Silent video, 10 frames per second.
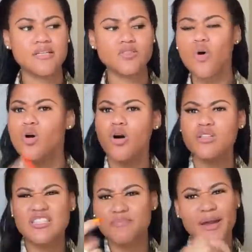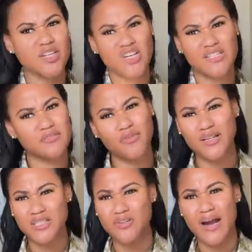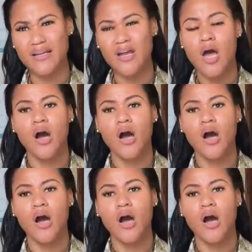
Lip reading: don't go spend 30, 40 grand